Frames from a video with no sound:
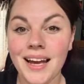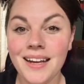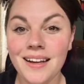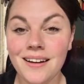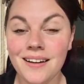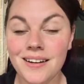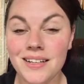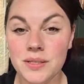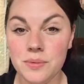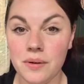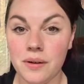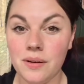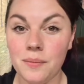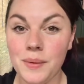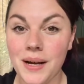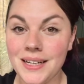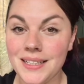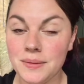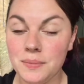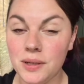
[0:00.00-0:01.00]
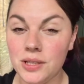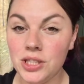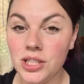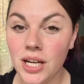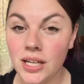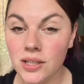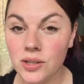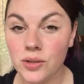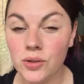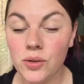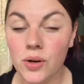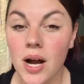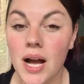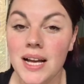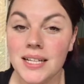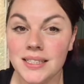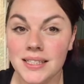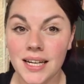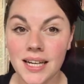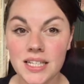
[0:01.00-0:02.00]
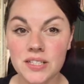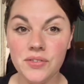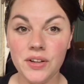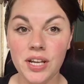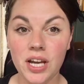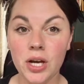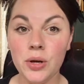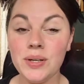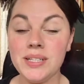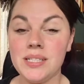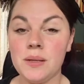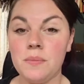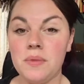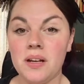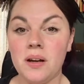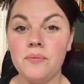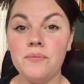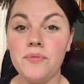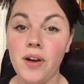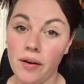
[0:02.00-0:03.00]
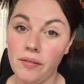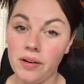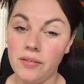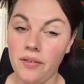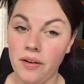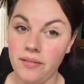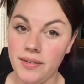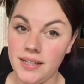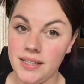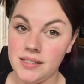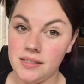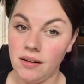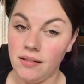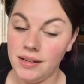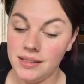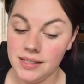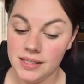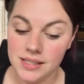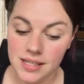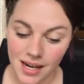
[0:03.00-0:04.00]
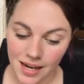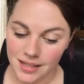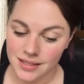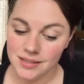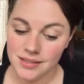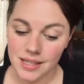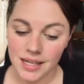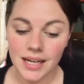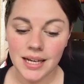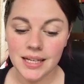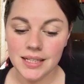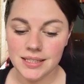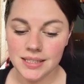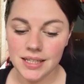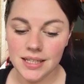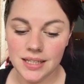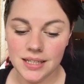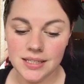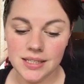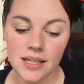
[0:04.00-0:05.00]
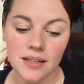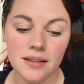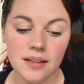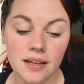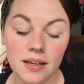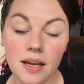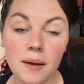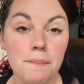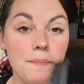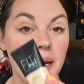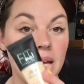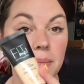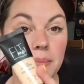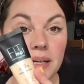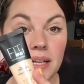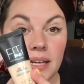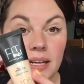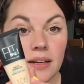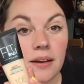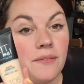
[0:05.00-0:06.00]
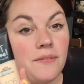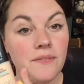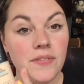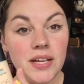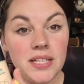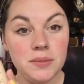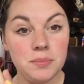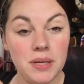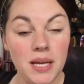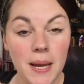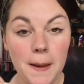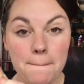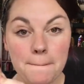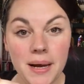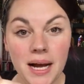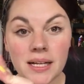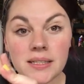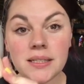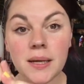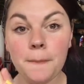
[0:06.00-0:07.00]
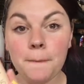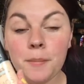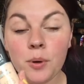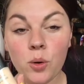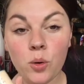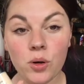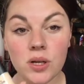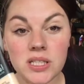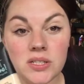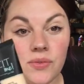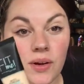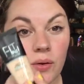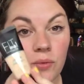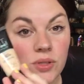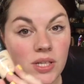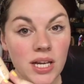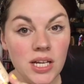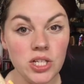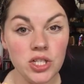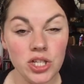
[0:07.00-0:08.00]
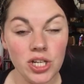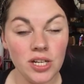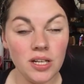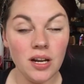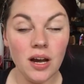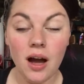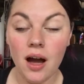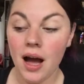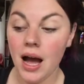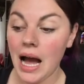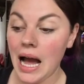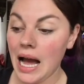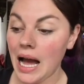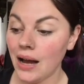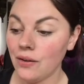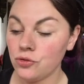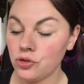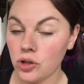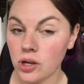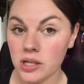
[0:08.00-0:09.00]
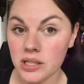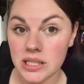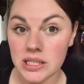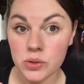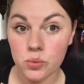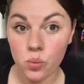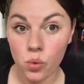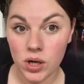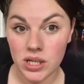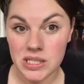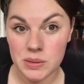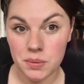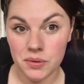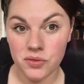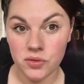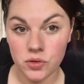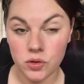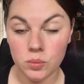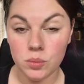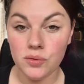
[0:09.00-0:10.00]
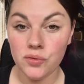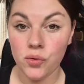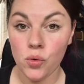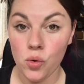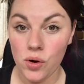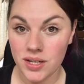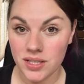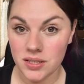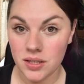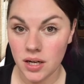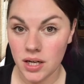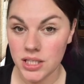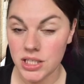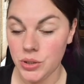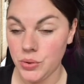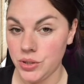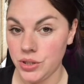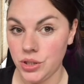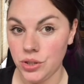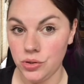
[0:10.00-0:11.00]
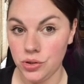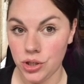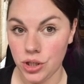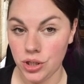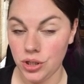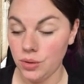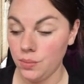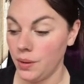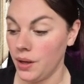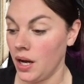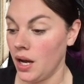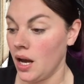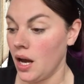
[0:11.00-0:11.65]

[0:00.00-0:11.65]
Hey guys, welcome back to my channel. Today's video is something I'm very, very excited to test. It is the Maybelline Fit Me Matte and Poreless Foundation. I have tried this once before I started doing YouTube,